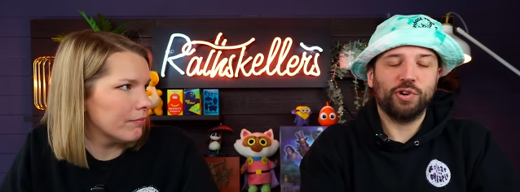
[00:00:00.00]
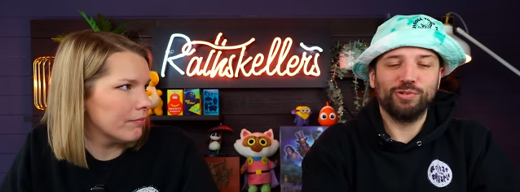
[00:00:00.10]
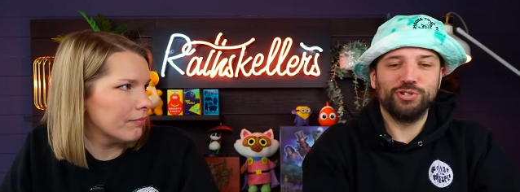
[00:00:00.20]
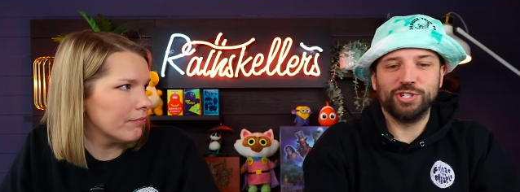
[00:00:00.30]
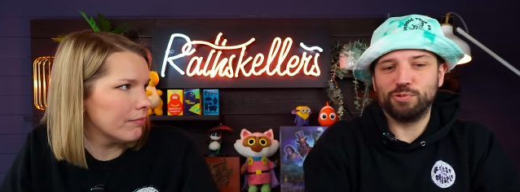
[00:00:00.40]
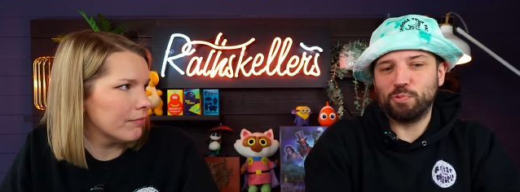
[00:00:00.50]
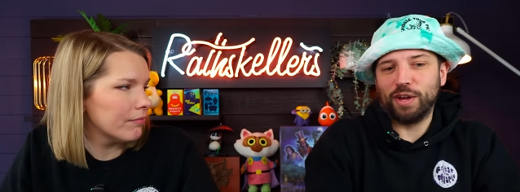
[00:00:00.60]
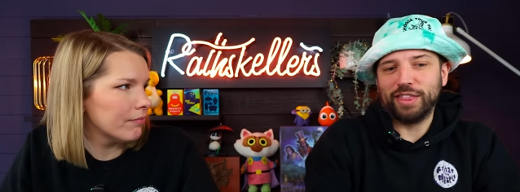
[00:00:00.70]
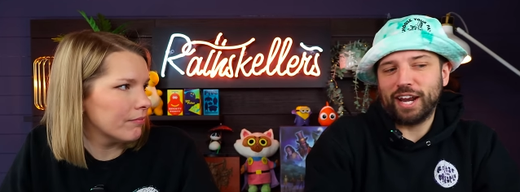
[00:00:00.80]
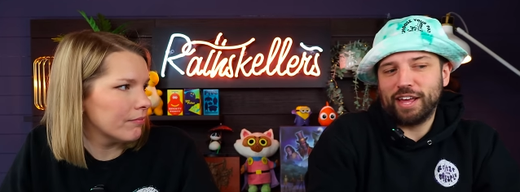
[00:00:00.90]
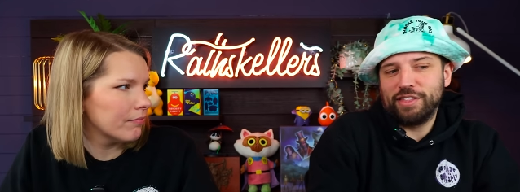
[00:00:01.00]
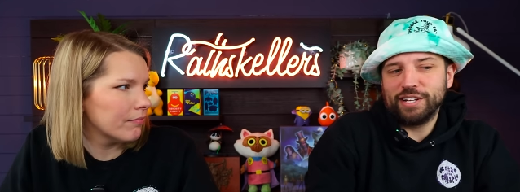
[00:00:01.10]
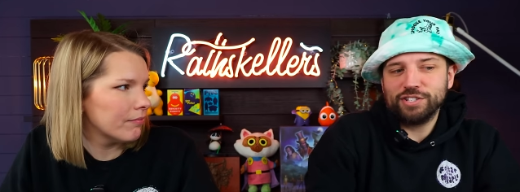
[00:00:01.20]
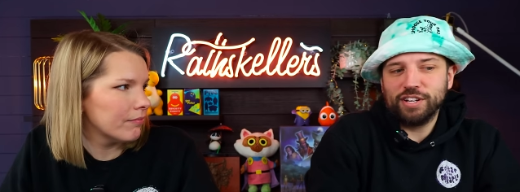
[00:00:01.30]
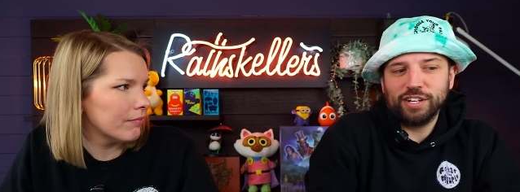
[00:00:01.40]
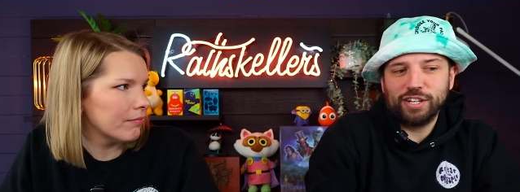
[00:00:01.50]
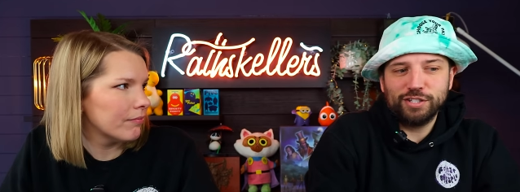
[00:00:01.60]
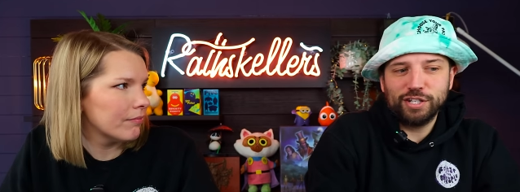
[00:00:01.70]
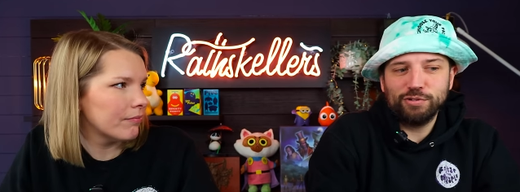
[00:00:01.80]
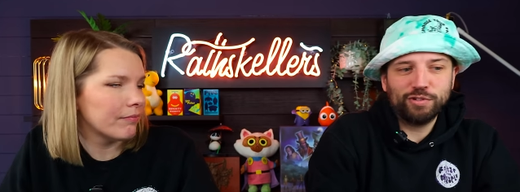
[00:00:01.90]
Speaker 1: Throne is just one that I think it's going to
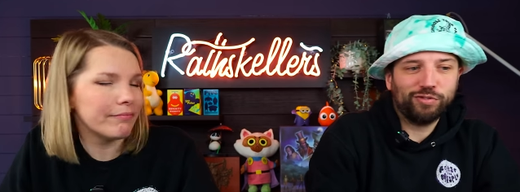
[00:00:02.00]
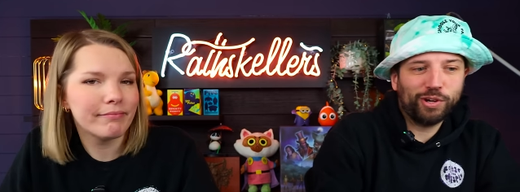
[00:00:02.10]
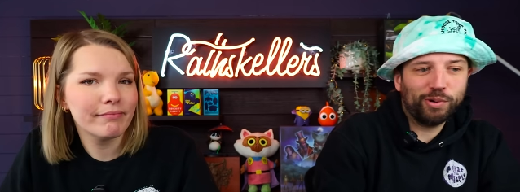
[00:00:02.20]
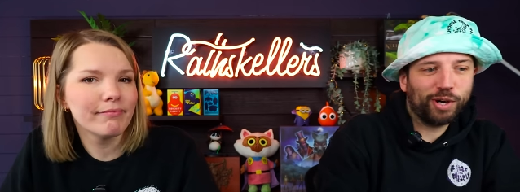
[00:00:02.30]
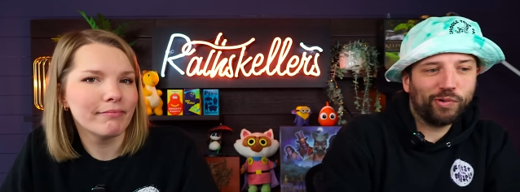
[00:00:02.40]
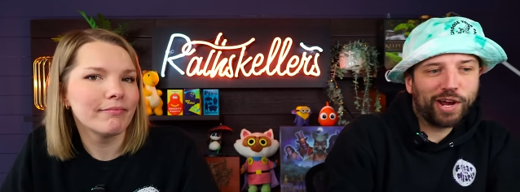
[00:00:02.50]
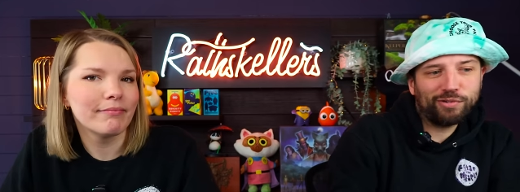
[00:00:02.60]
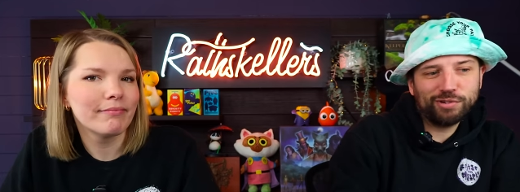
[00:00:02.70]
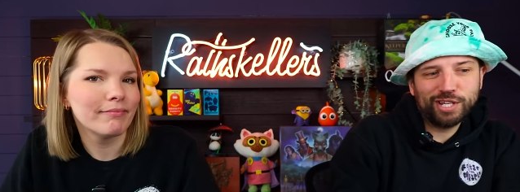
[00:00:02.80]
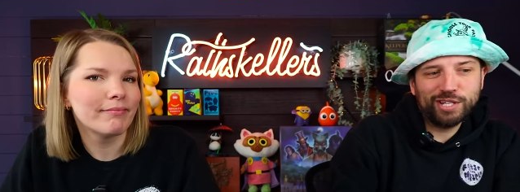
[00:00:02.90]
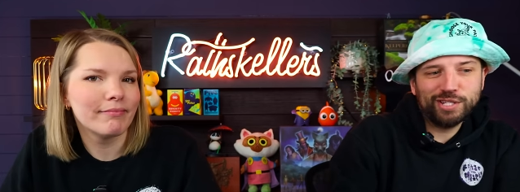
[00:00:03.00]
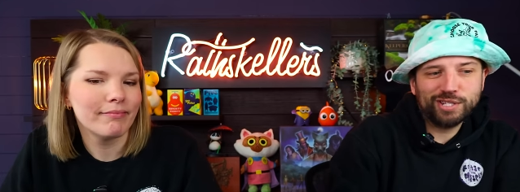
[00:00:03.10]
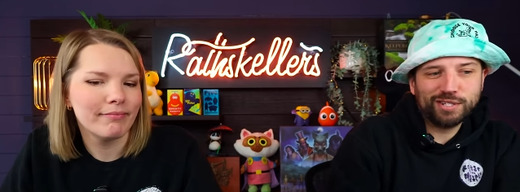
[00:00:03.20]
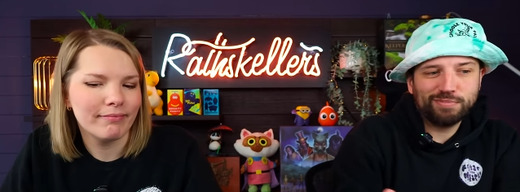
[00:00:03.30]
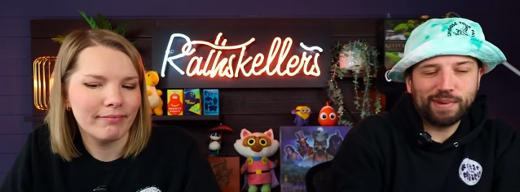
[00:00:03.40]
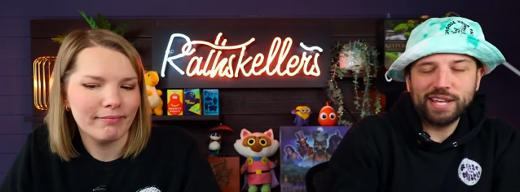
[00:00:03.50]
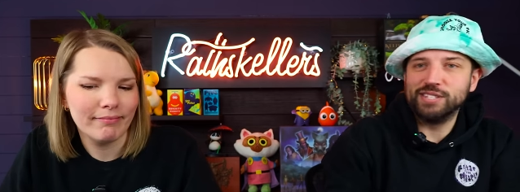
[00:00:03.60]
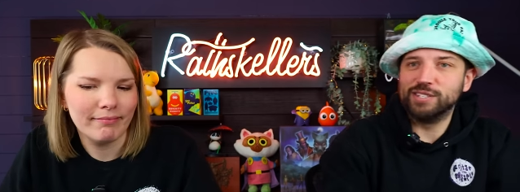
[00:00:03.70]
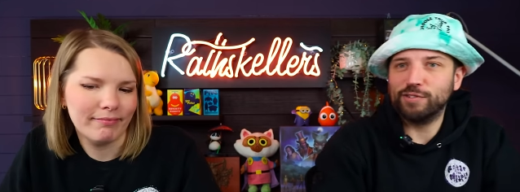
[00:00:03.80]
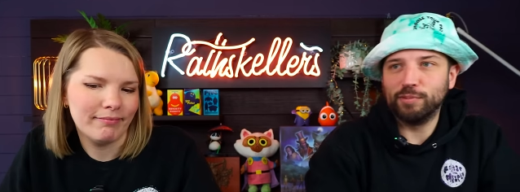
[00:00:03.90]
continue to float around these
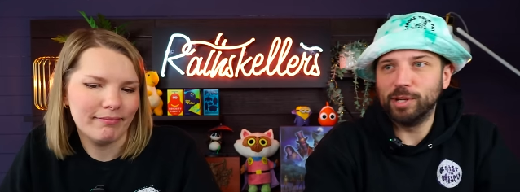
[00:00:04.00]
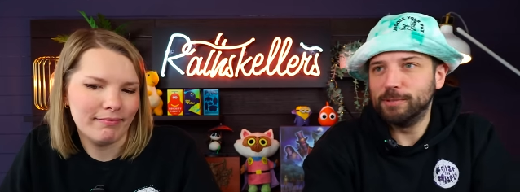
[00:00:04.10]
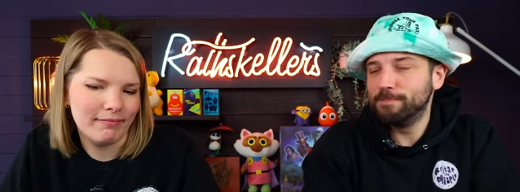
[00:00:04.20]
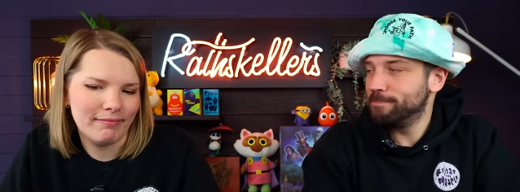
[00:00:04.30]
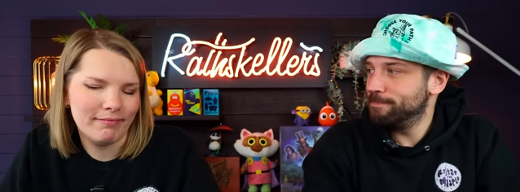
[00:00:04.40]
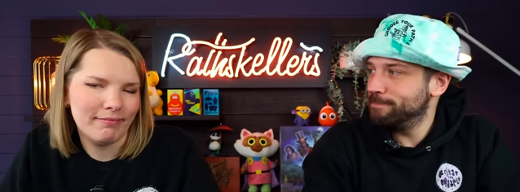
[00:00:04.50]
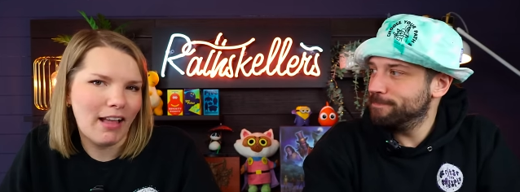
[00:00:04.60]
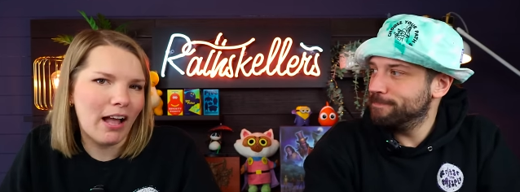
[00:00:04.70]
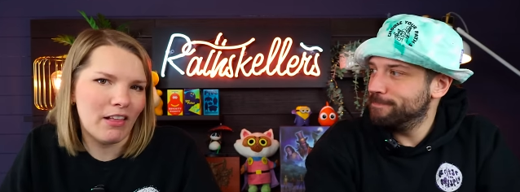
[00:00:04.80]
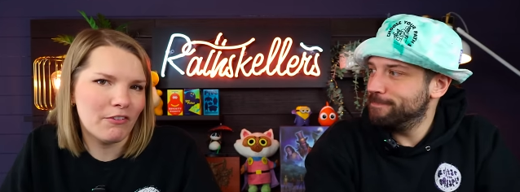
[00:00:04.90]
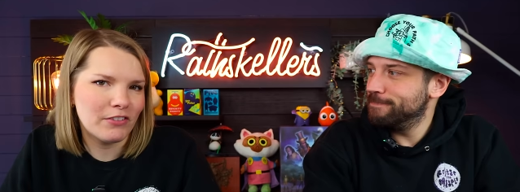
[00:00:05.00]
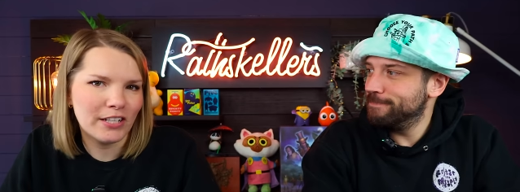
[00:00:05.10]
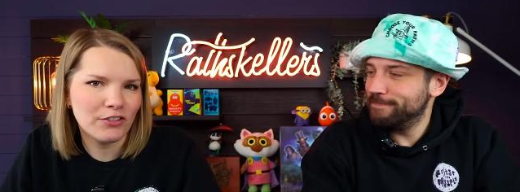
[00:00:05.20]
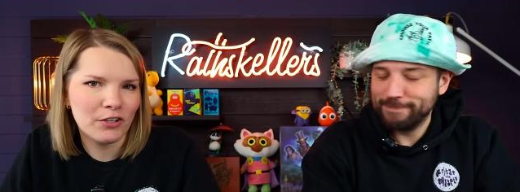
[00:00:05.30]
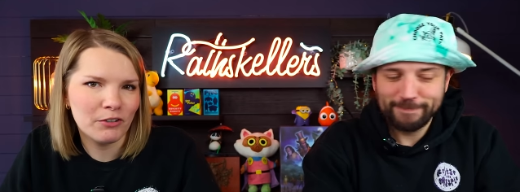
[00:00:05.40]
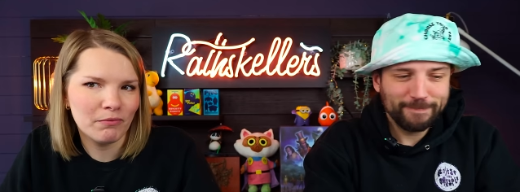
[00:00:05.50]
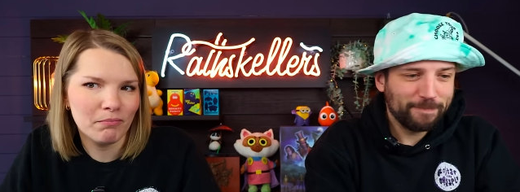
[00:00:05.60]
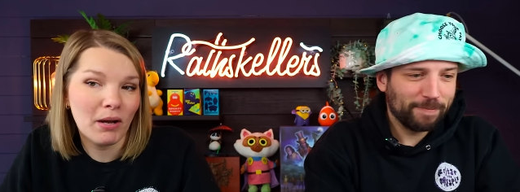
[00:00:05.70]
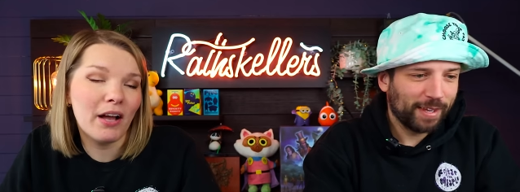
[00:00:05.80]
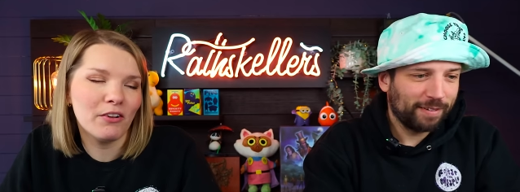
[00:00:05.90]
spaces for me. I love Dice Throne.
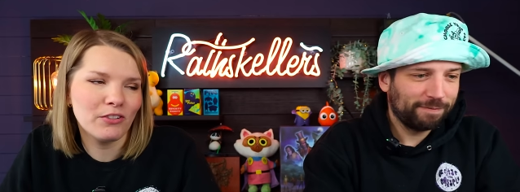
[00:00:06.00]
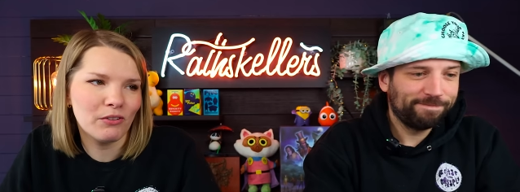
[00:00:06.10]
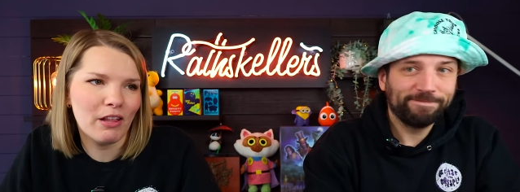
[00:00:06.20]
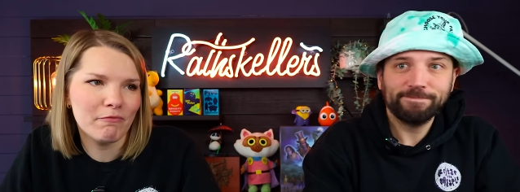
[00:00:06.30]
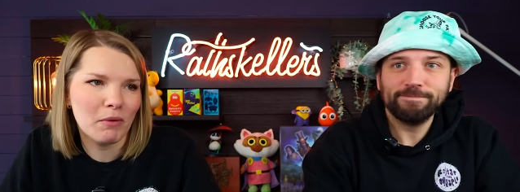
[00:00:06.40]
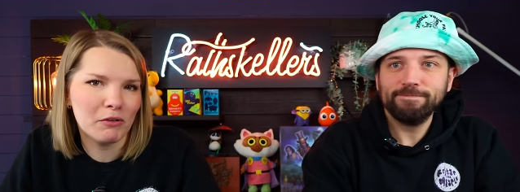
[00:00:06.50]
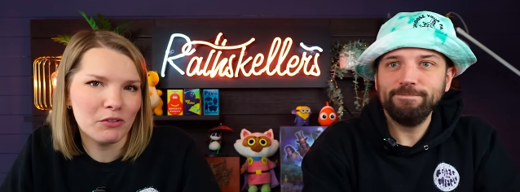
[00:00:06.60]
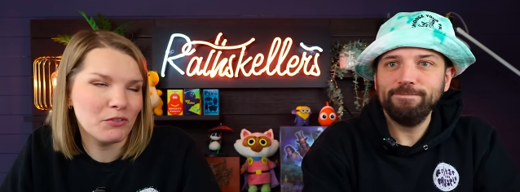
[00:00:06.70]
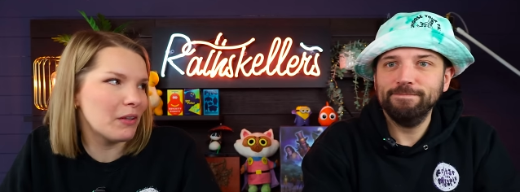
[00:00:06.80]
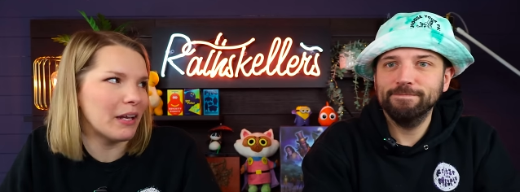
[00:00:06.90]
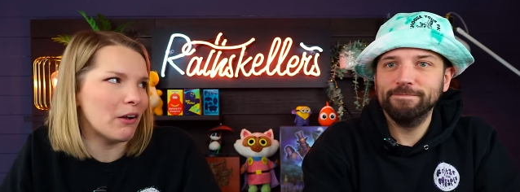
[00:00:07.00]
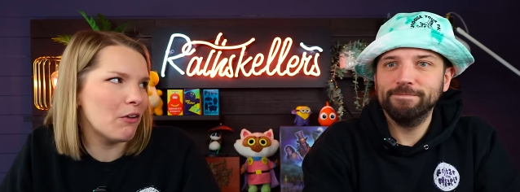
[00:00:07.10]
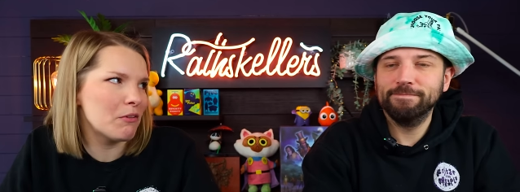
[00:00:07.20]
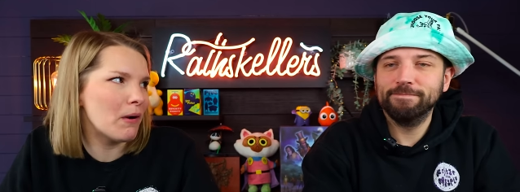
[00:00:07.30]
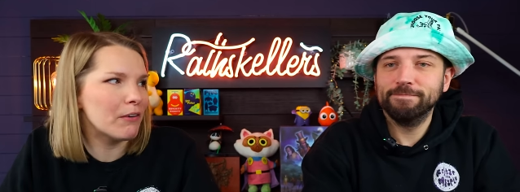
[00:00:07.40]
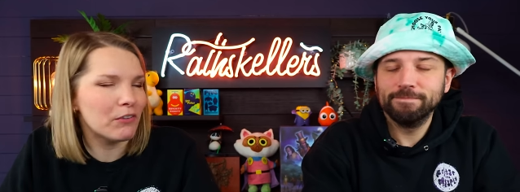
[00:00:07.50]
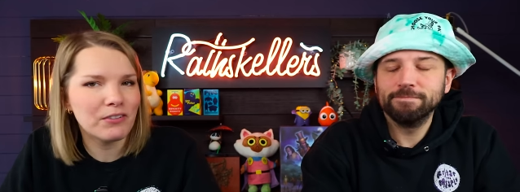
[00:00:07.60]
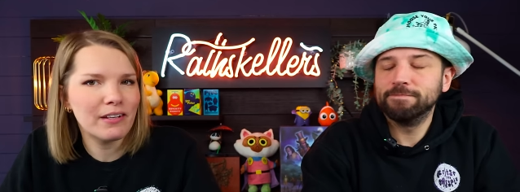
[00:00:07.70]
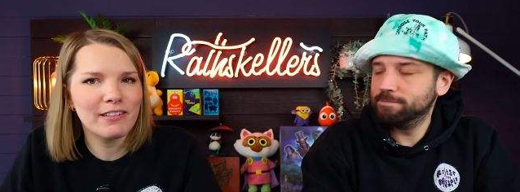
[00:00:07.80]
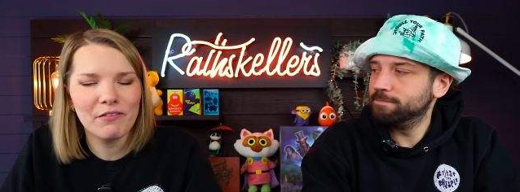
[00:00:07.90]
Speaker 2: But I also love Marvel, so like all the Marvel
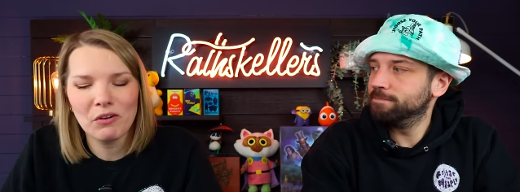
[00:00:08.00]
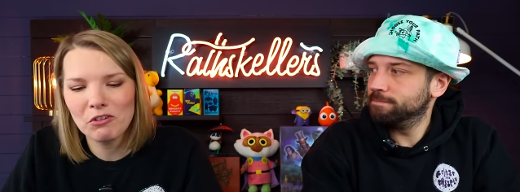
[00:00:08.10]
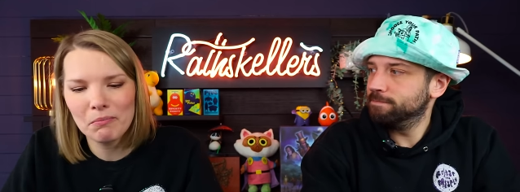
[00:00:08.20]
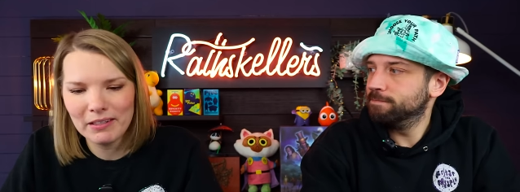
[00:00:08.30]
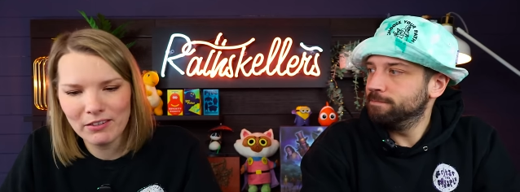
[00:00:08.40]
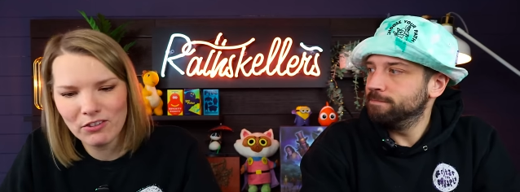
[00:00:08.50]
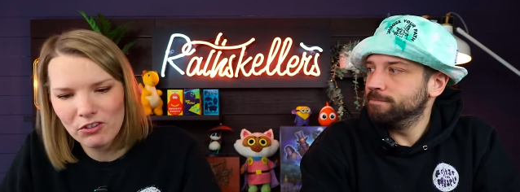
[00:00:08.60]
sets I've also been